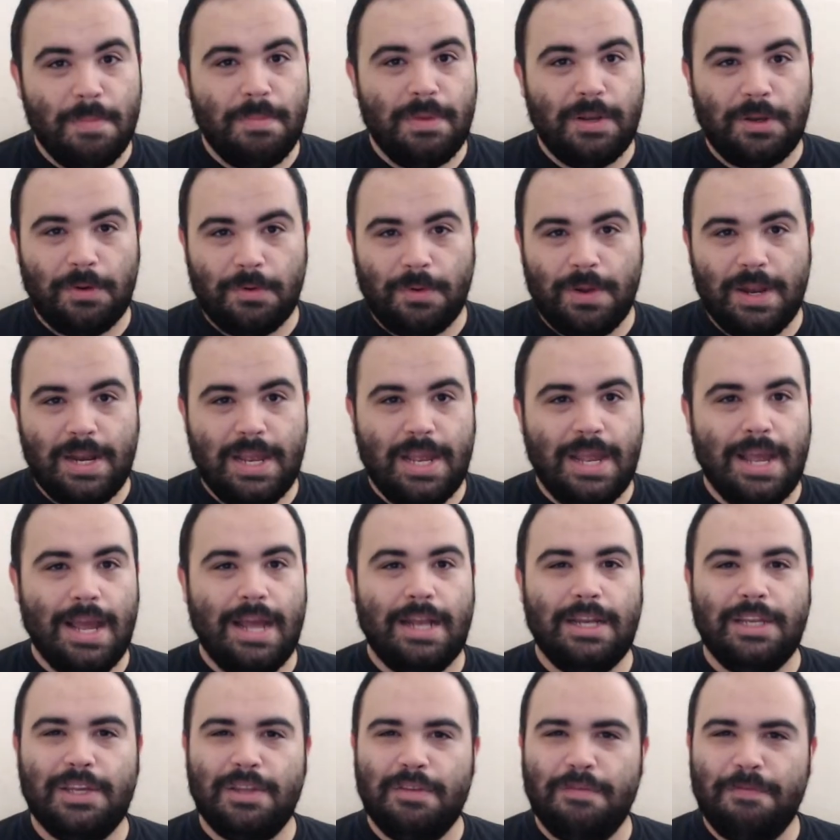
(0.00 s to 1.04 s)
and gritty
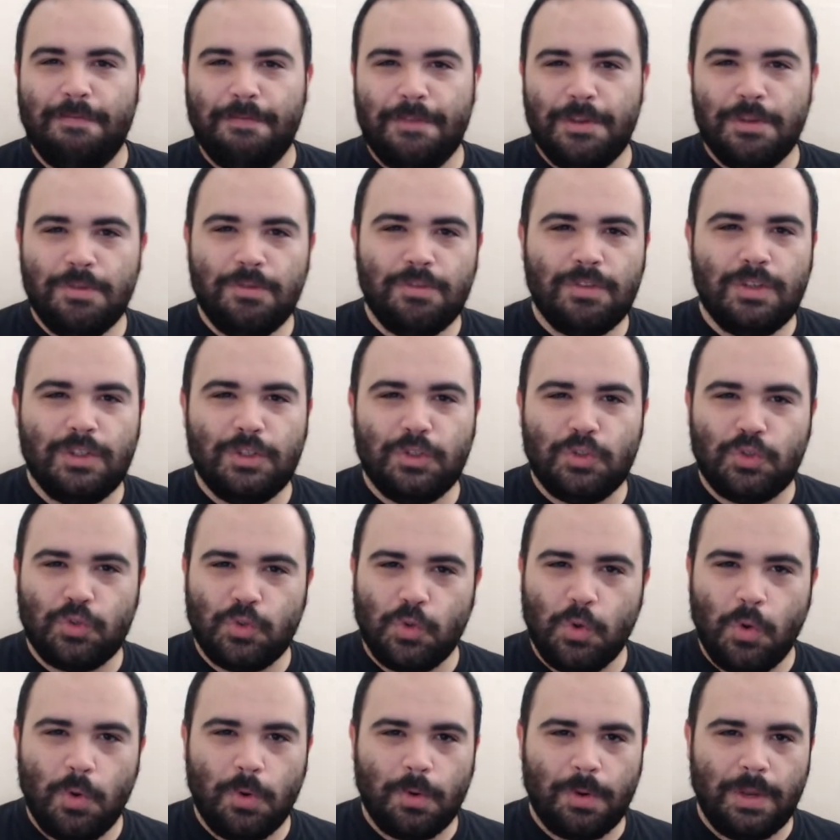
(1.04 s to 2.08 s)
and confusing
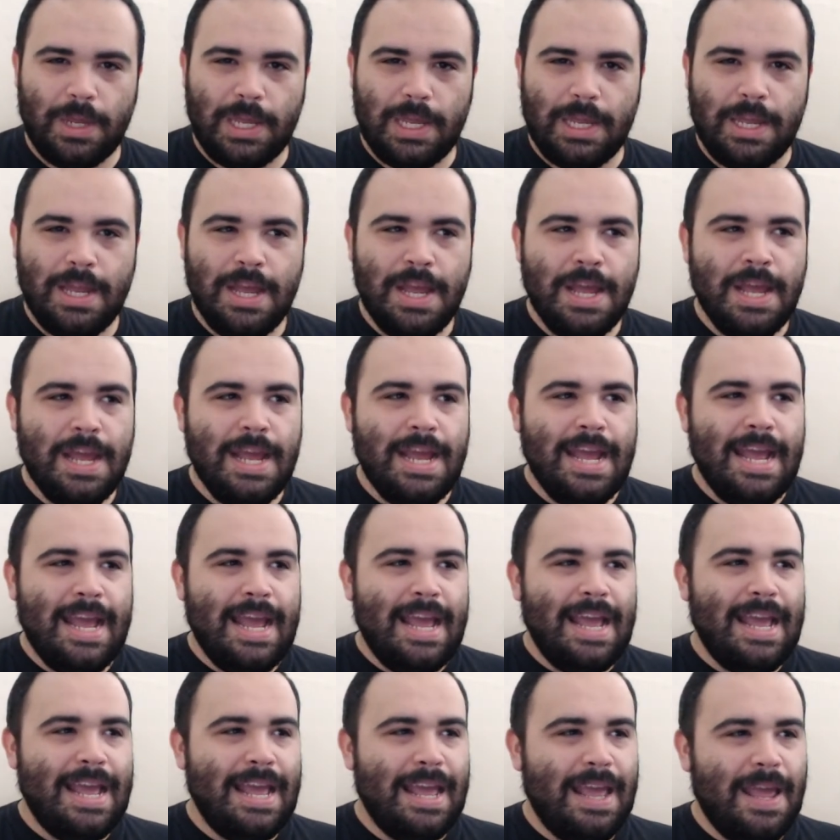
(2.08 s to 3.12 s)
story.
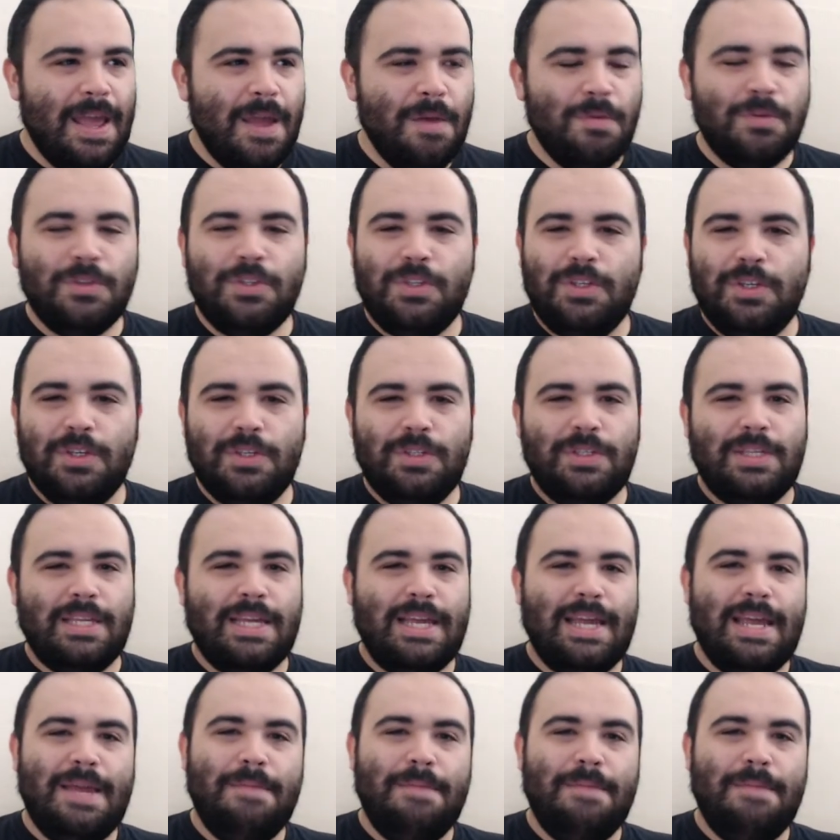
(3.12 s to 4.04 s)
It was just a